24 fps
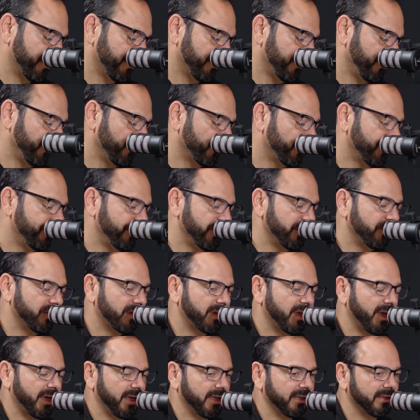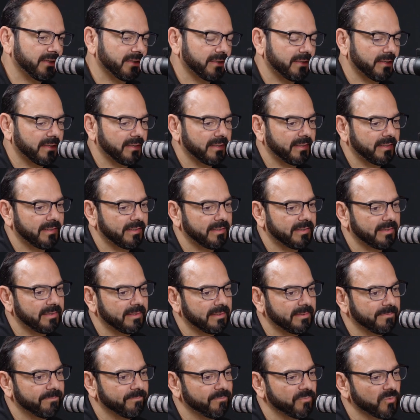you communicate
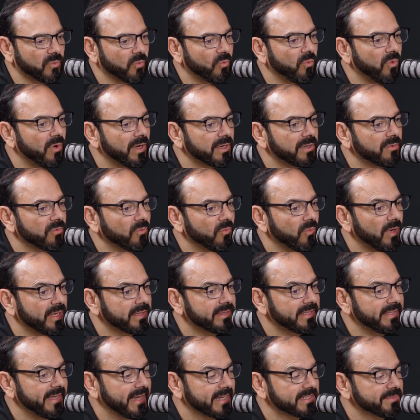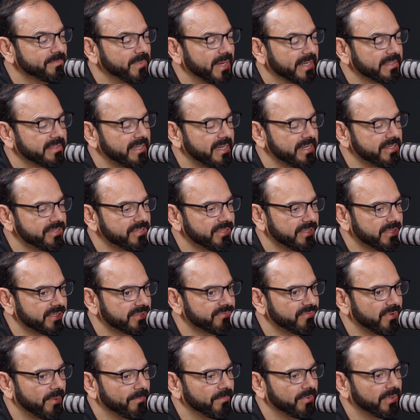what the expectation is
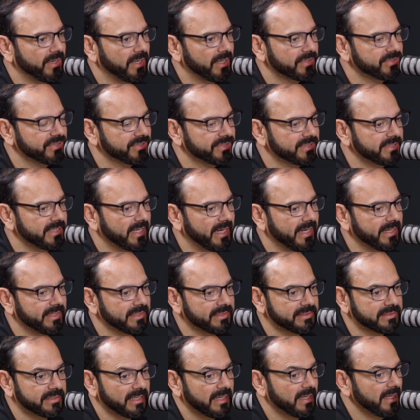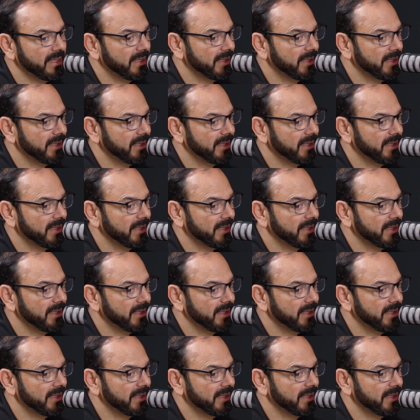from production side is,